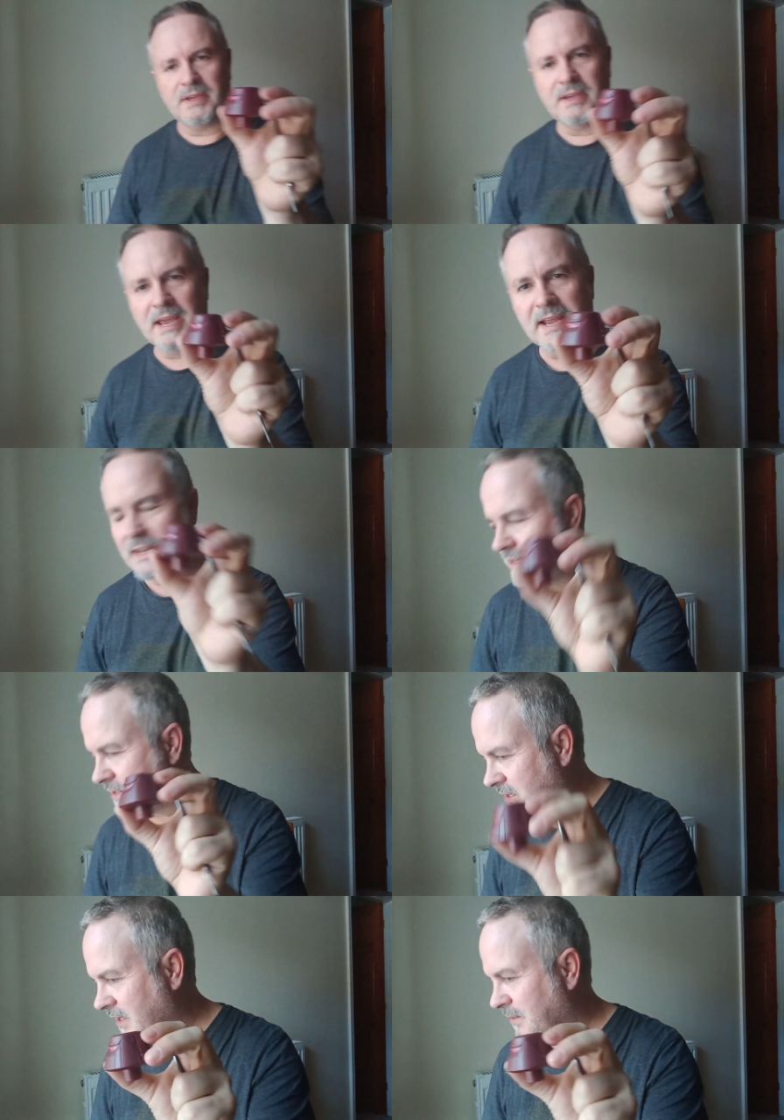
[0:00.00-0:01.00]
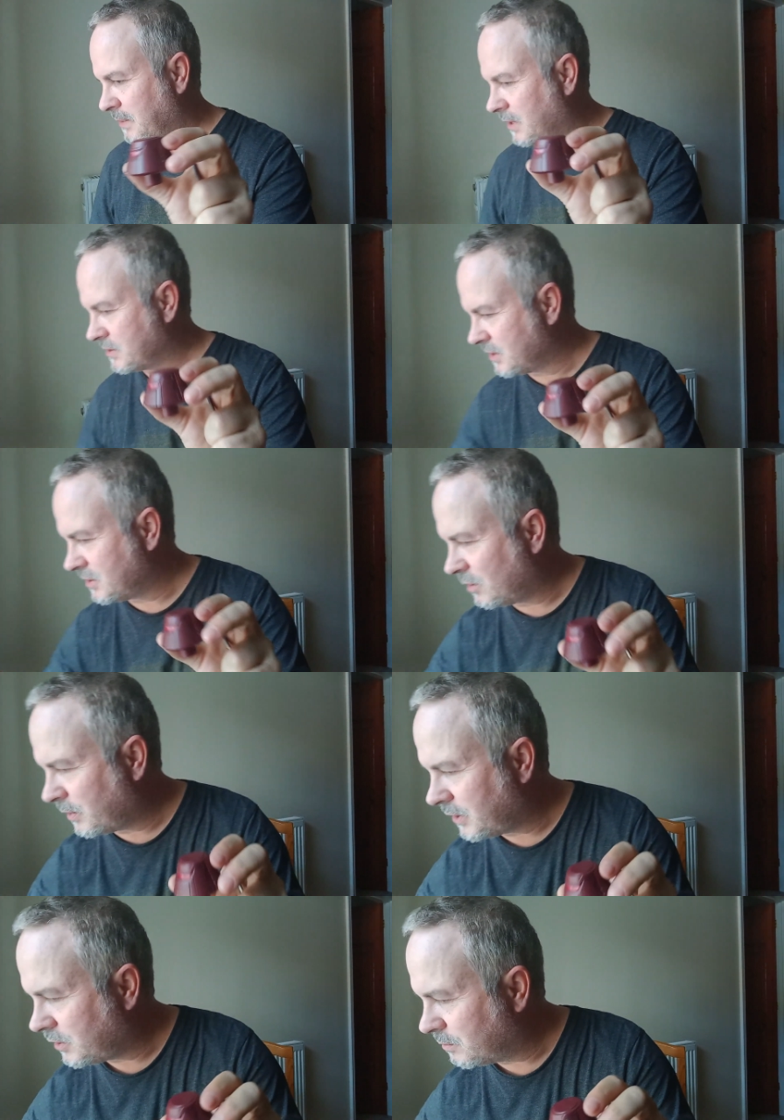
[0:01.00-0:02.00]
get into here because there's no
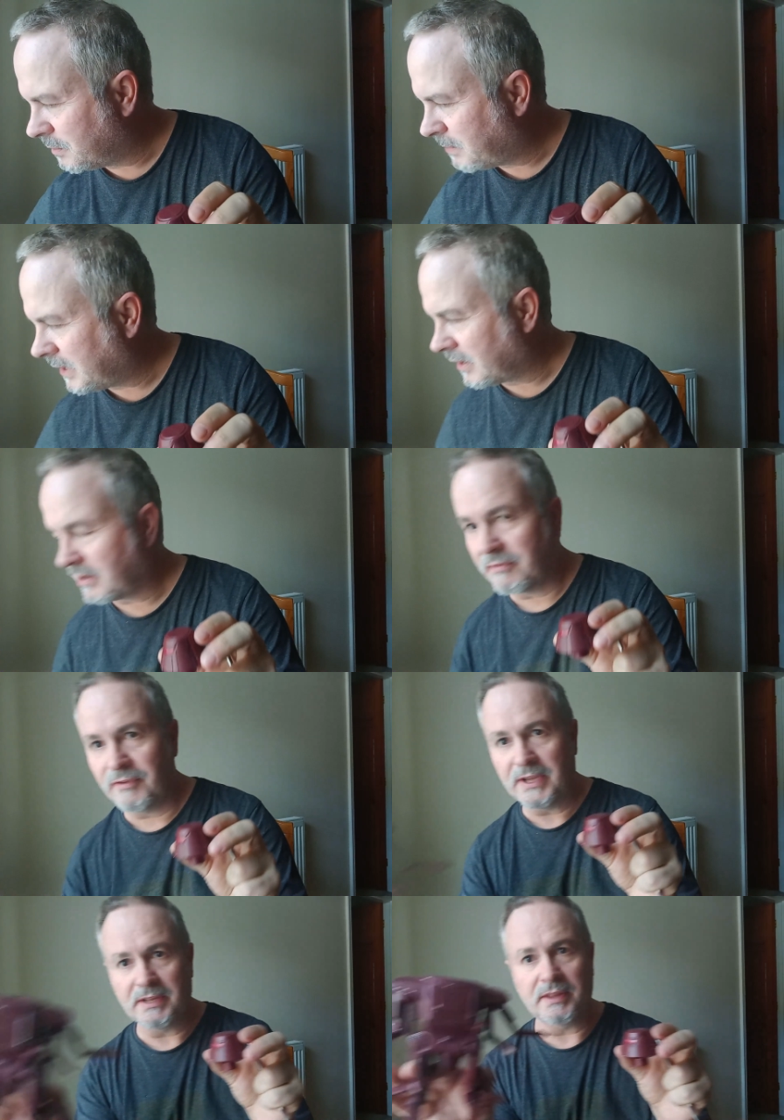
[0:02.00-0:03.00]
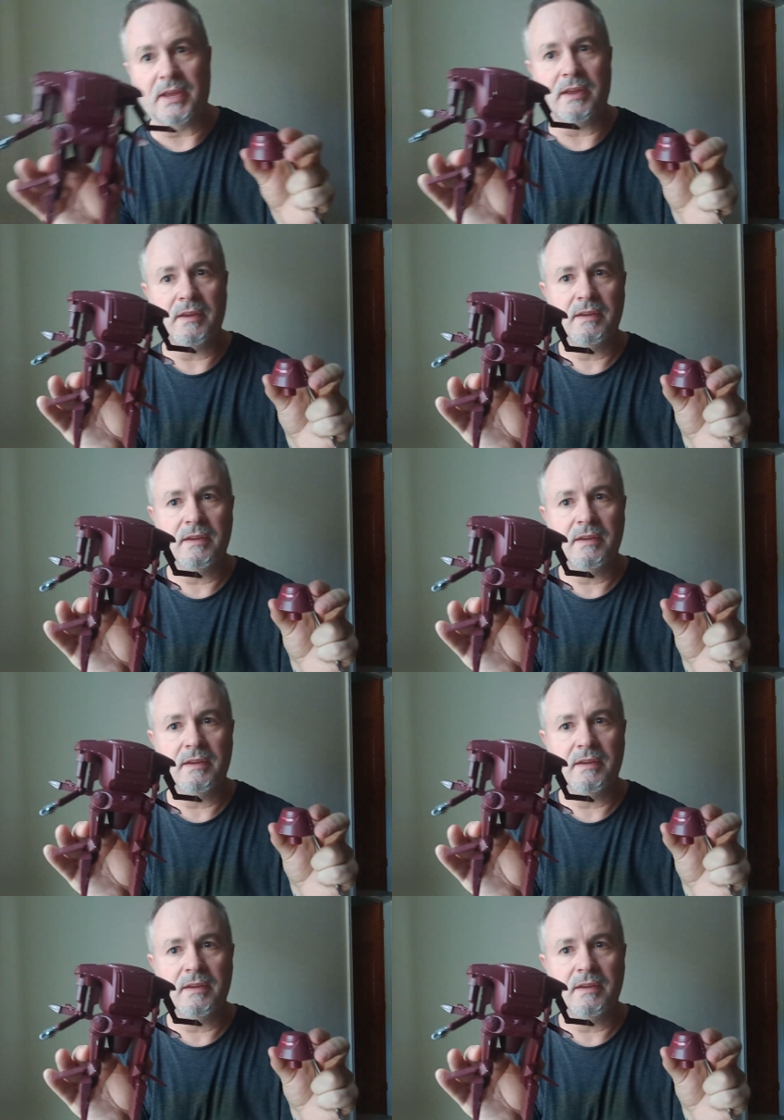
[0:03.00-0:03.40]
way a human being can fit in there.